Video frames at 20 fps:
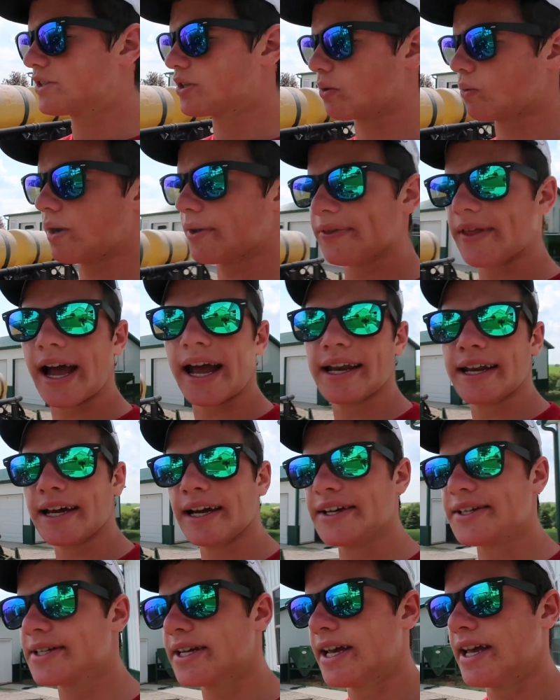So what that
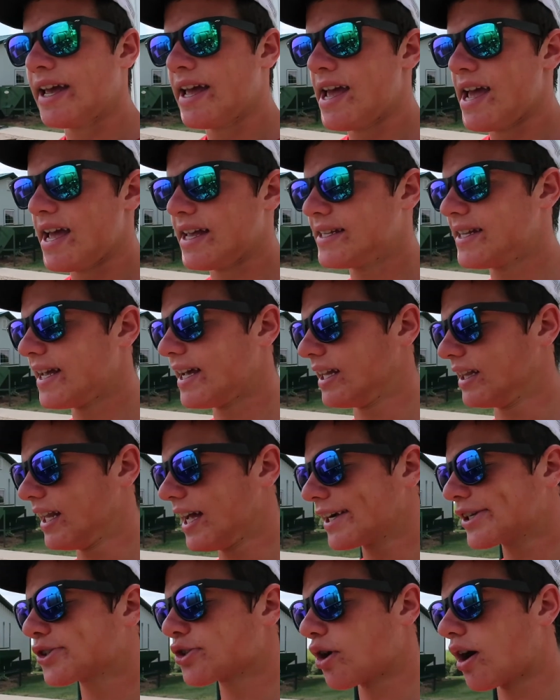does is it
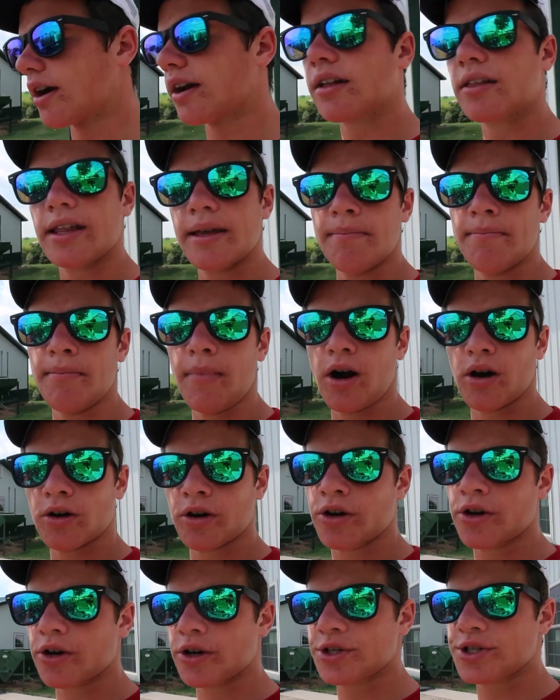electronically
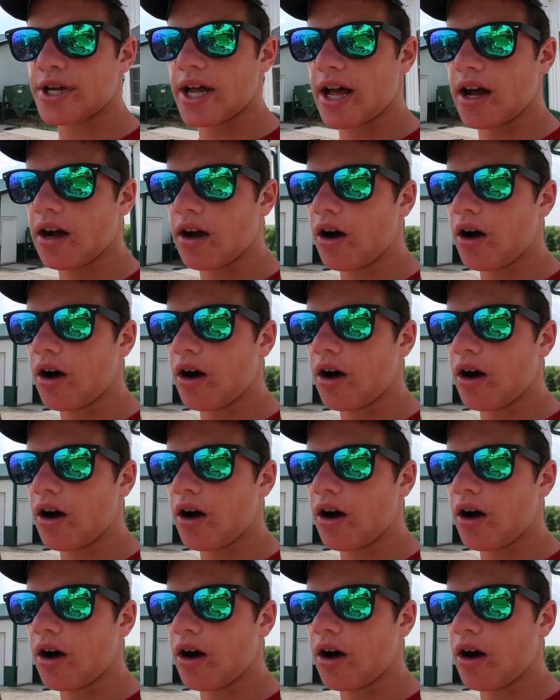monitors